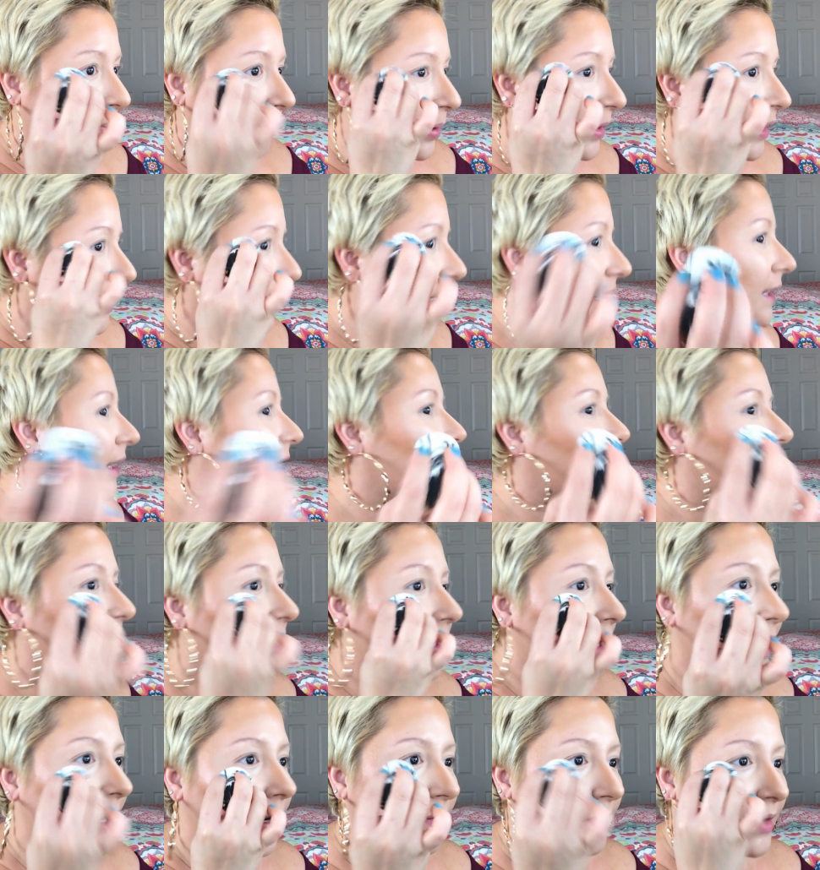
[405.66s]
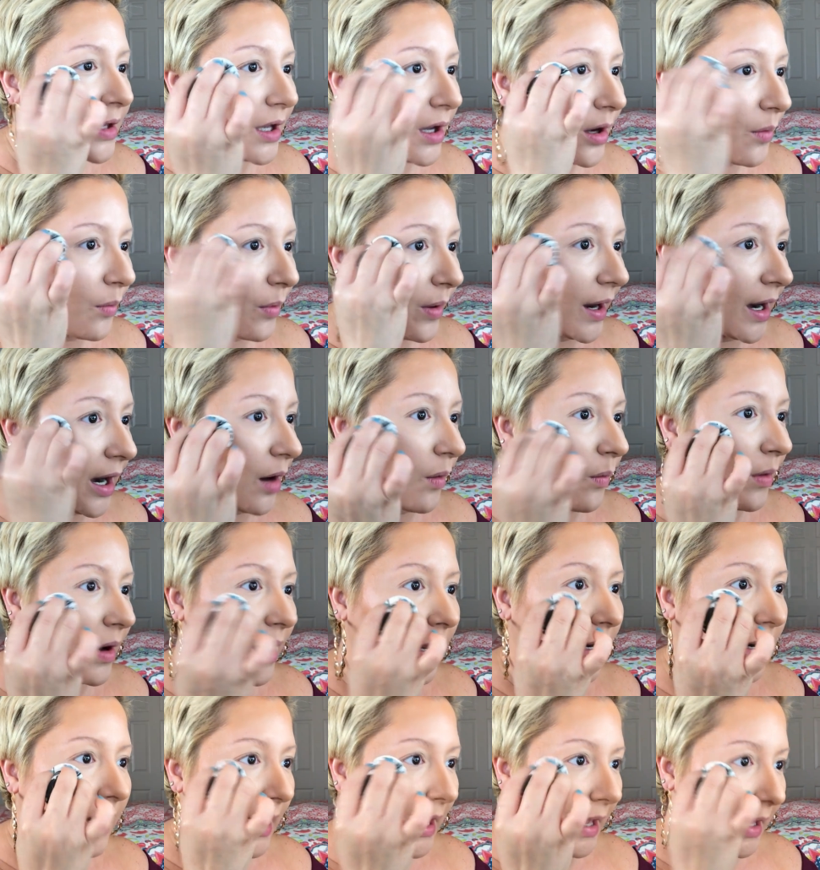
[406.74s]
put it in the area where I
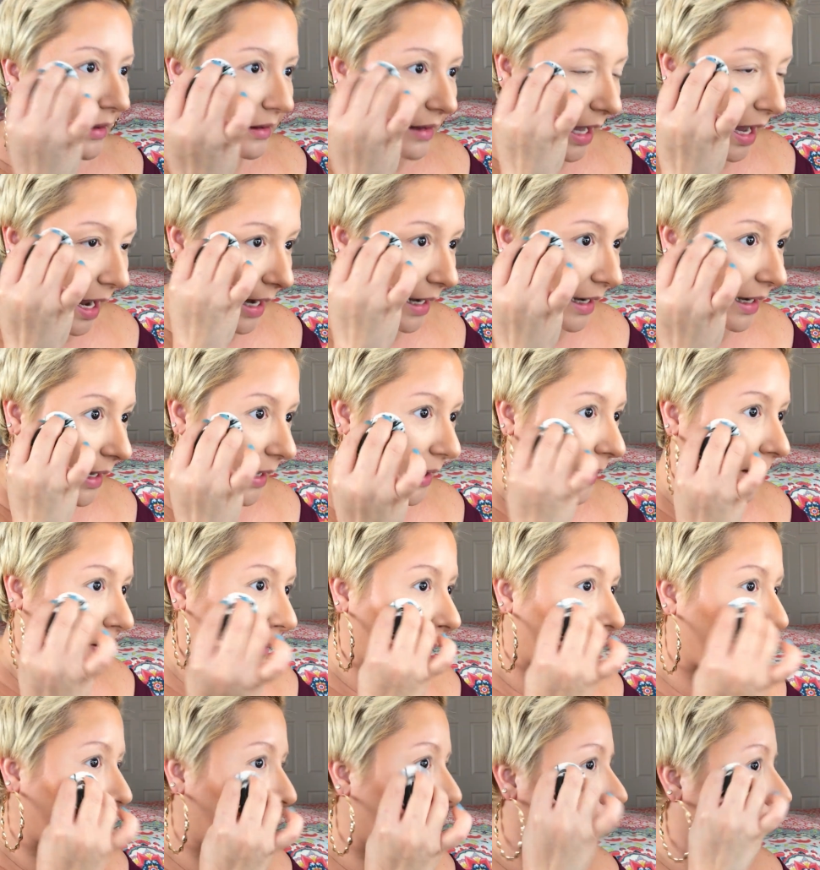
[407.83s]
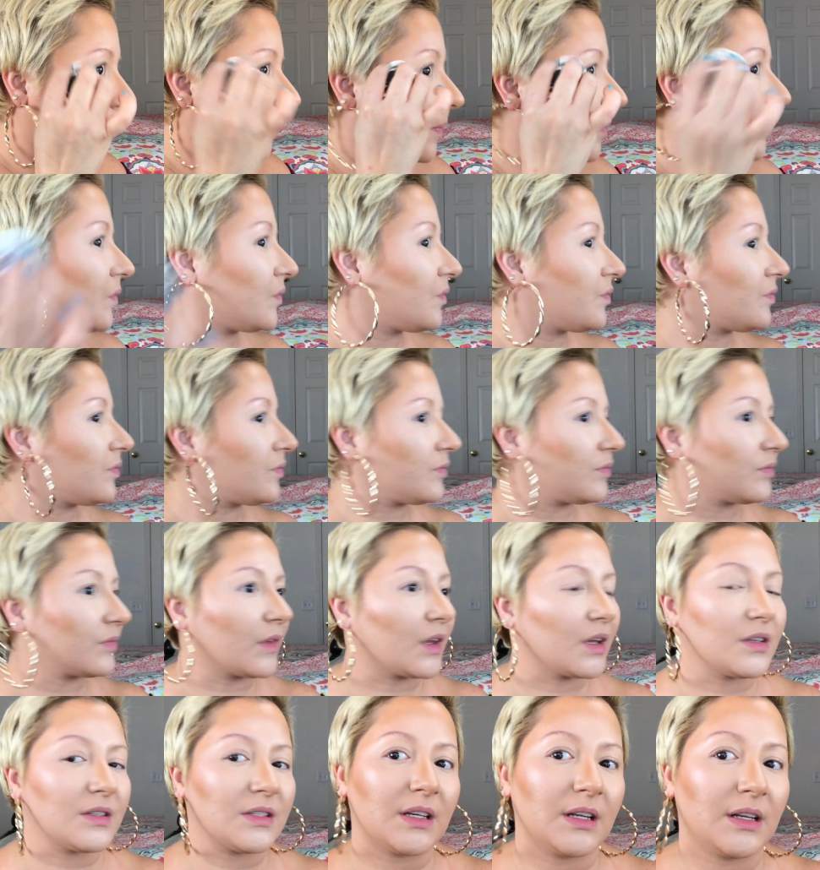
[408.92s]
want like the highlight
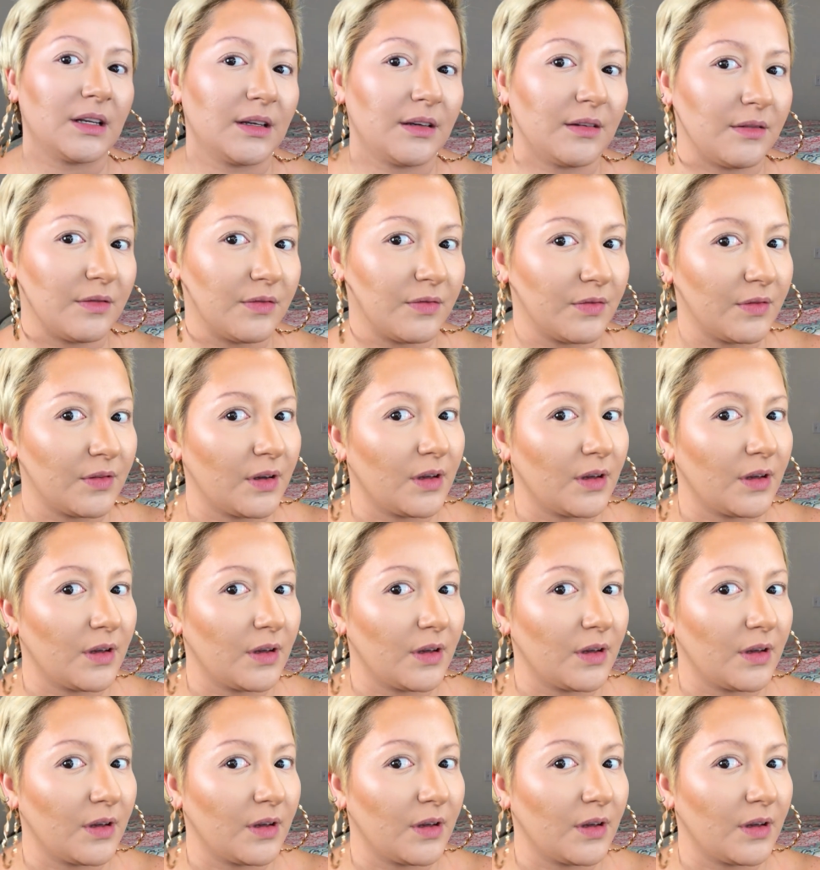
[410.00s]
to live.